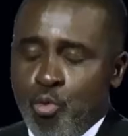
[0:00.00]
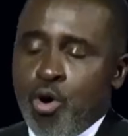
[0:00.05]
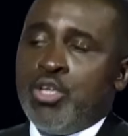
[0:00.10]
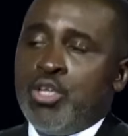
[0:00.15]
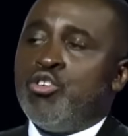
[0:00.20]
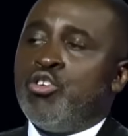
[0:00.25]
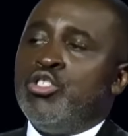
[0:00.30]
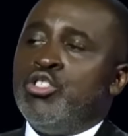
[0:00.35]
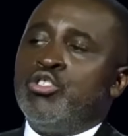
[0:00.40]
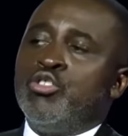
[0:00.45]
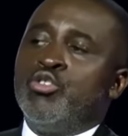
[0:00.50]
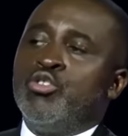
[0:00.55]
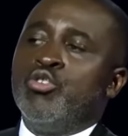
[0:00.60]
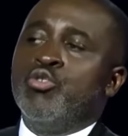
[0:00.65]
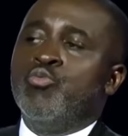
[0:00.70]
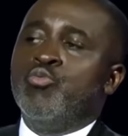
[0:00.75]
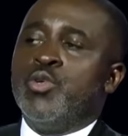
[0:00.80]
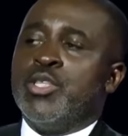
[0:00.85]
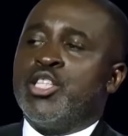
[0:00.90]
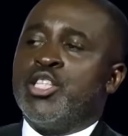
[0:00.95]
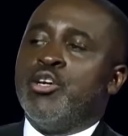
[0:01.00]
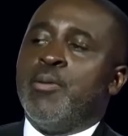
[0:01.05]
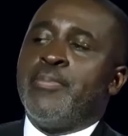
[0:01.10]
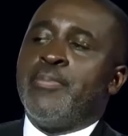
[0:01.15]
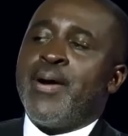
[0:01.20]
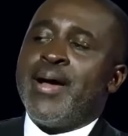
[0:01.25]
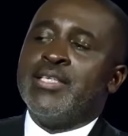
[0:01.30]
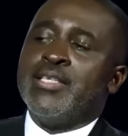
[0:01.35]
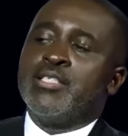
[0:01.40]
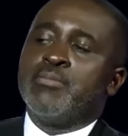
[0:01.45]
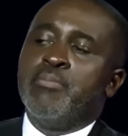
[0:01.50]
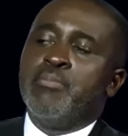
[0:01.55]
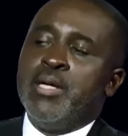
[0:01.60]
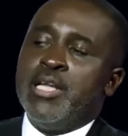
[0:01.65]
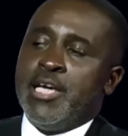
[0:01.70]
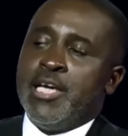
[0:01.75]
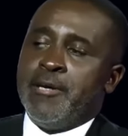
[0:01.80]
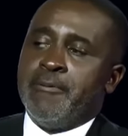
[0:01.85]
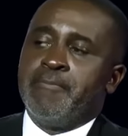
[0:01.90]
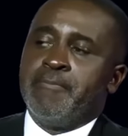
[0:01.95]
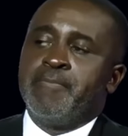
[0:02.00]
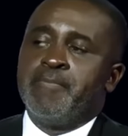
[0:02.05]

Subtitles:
What are you going to do with your prize money?